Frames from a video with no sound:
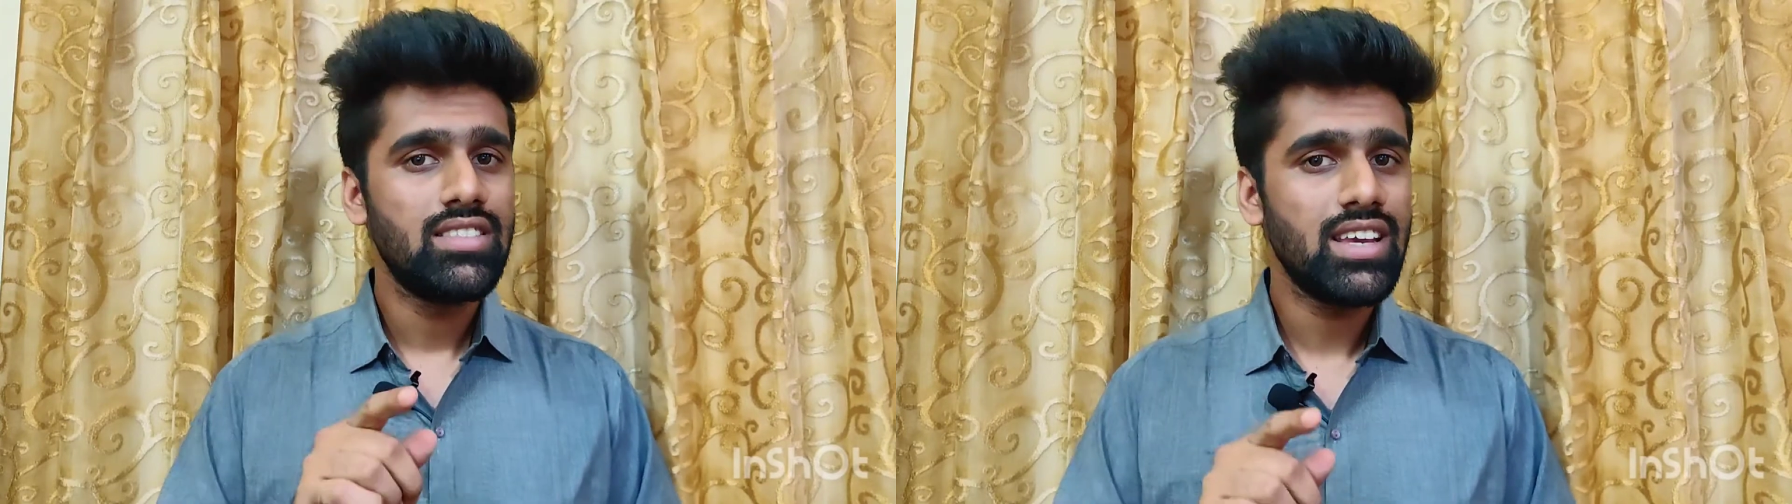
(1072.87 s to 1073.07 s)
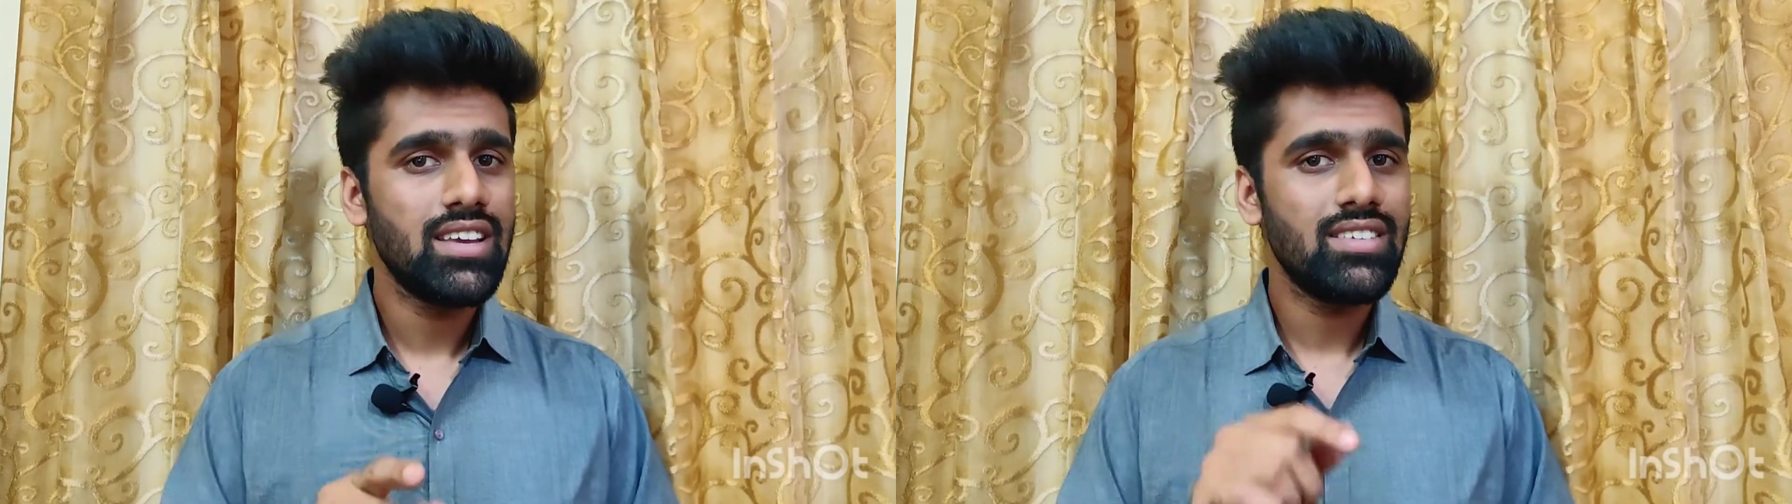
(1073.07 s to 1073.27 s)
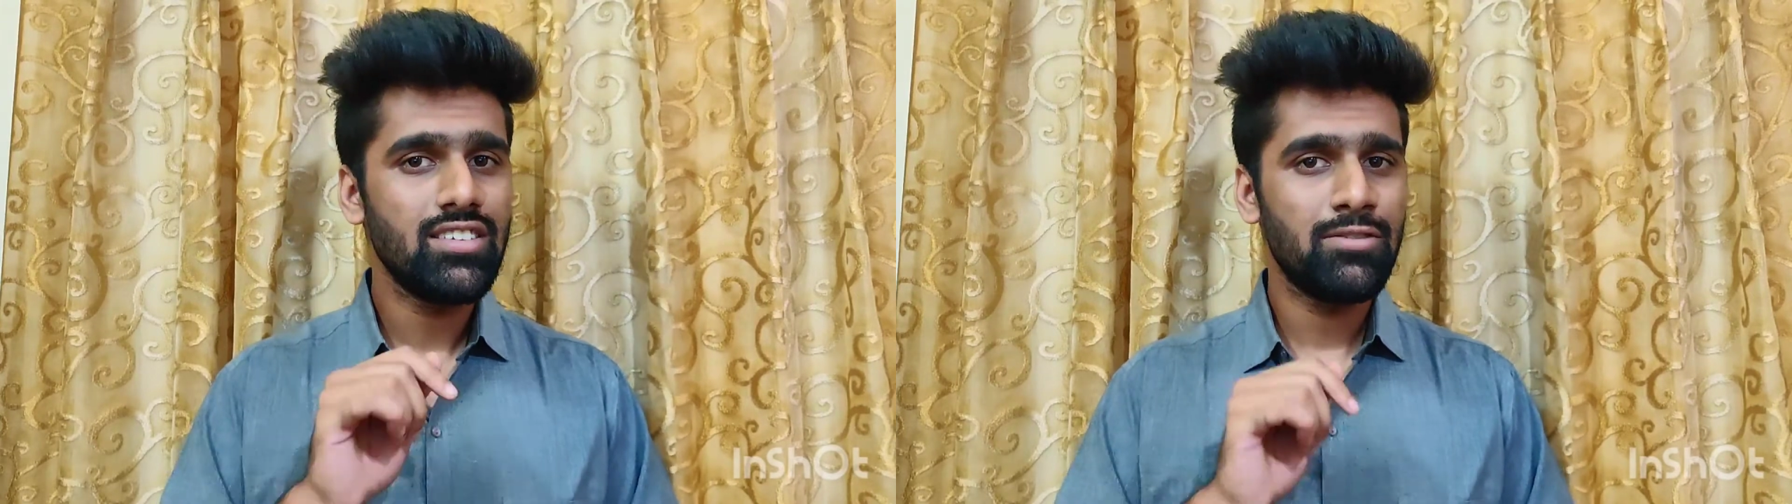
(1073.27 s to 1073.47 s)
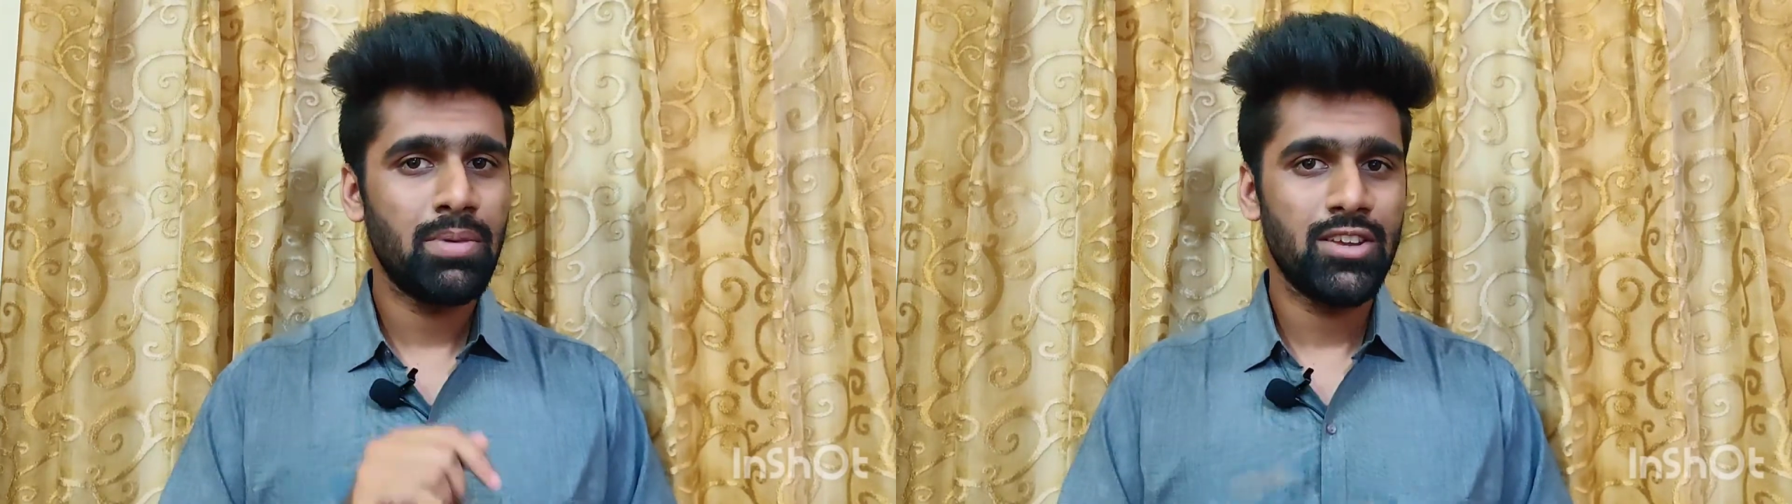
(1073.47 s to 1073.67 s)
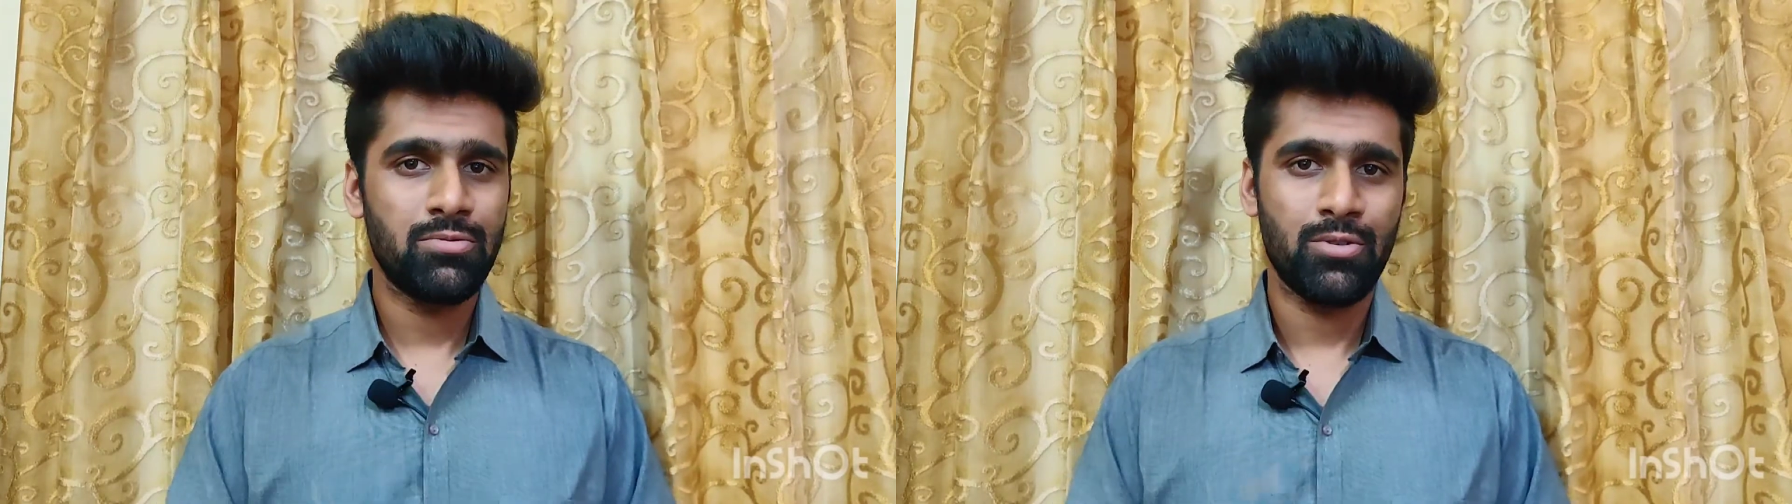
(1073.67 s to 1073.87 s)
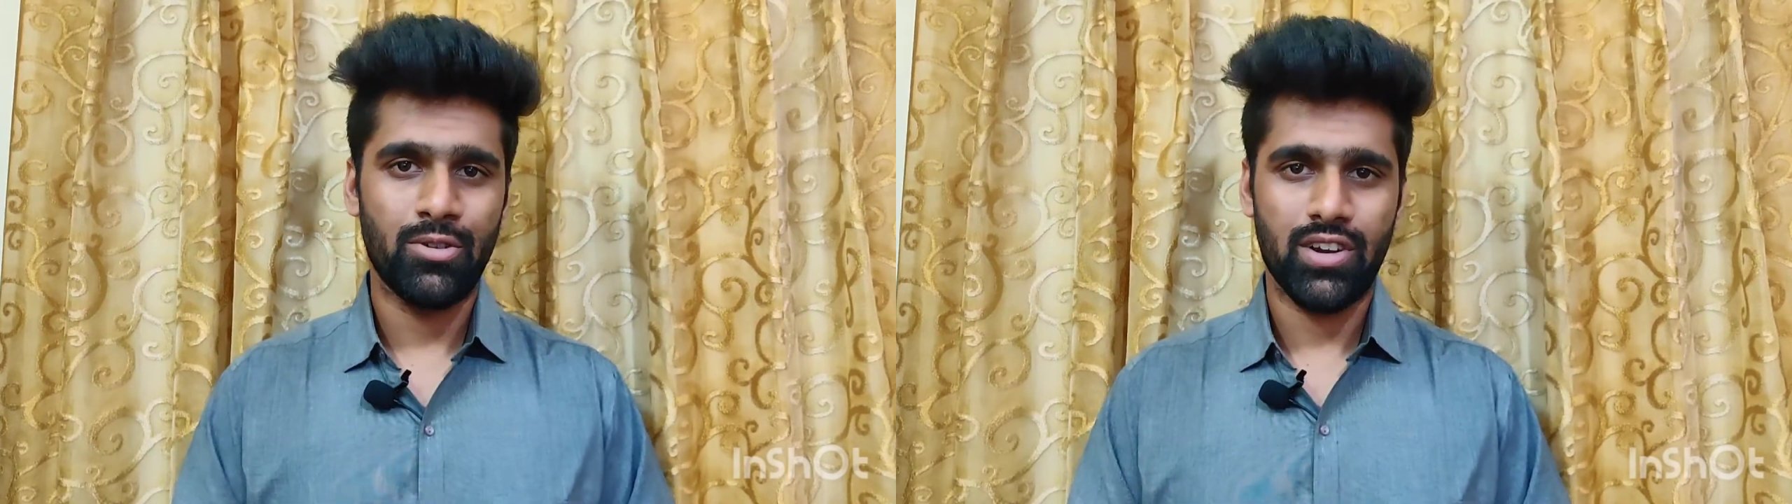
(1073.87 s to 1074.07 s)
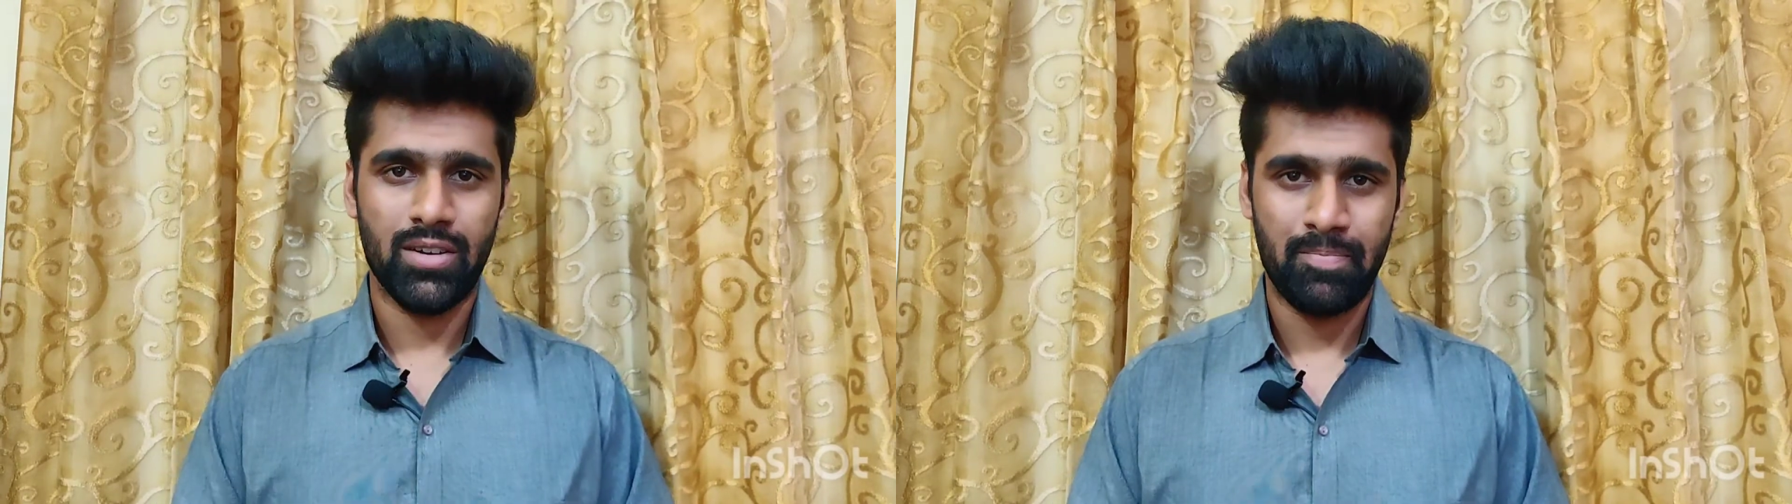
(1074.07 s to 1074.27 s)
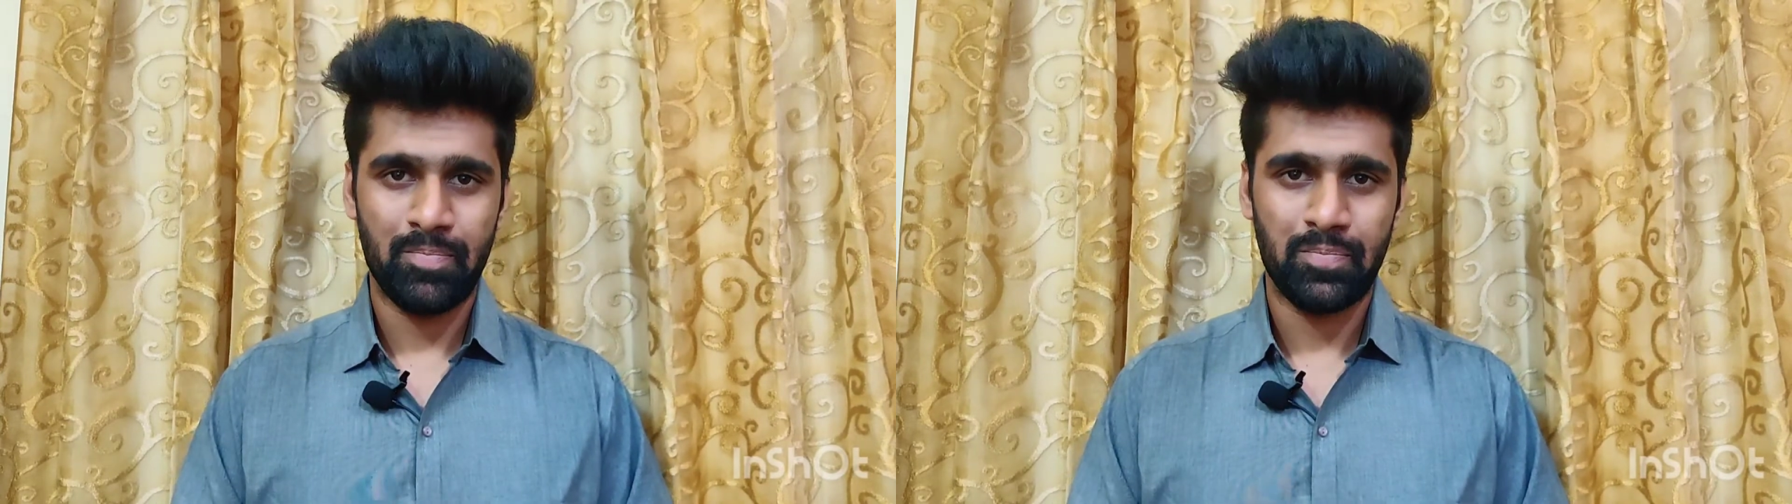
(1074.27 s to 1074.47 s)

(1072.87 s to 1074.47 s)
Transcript: thesis-based program.